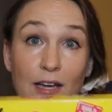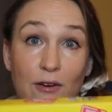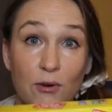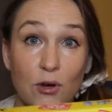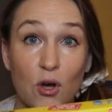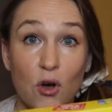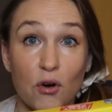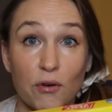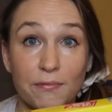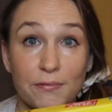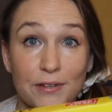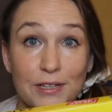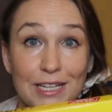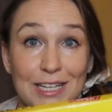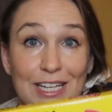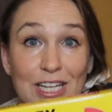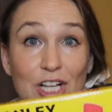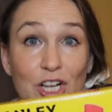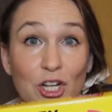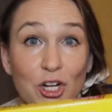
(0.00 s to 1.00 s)
will
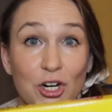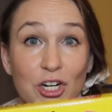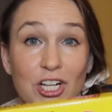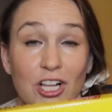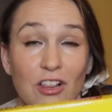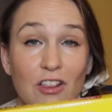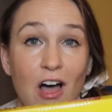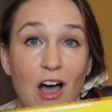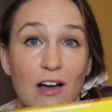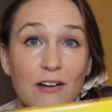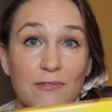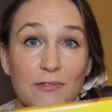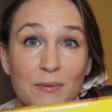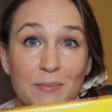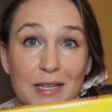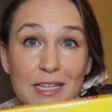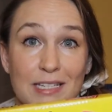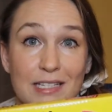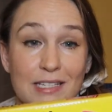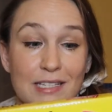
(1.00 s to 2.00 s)
hopefully learn a lot from
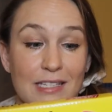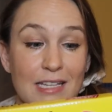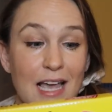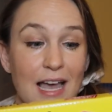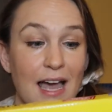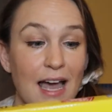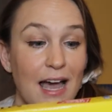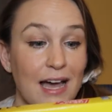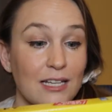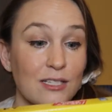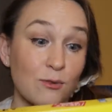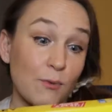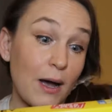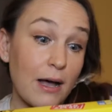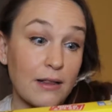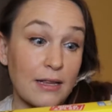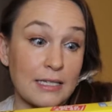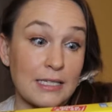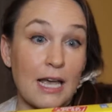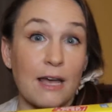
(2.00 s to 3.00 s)
this, as
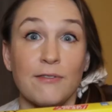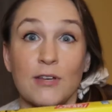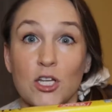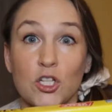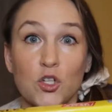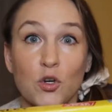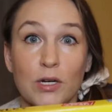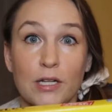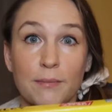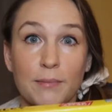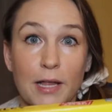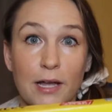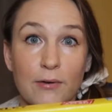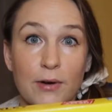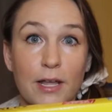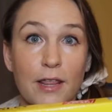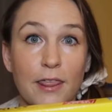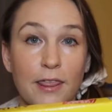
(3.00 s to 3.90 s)
well as having a toy to play with.